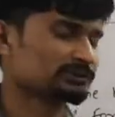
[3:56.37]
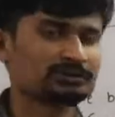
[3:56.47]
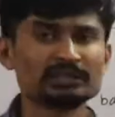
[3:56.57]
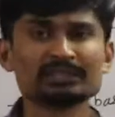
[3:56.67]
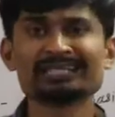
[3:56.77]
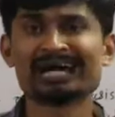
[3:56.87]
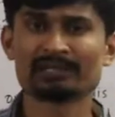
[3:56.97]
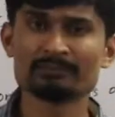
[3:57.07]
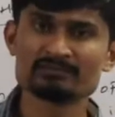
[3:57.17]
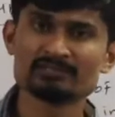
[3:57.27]
studying the
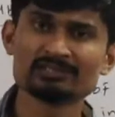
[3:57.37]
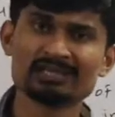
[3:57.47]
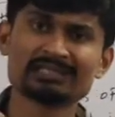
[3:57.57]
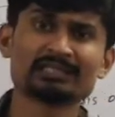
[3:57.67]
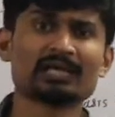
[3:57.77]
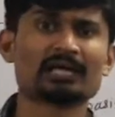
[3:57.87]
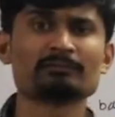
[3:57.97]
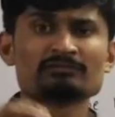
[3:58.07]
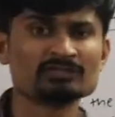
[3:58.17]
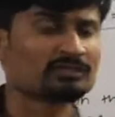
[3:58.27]
RBC, and in
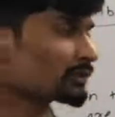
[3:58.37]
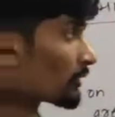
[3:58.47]
RBC the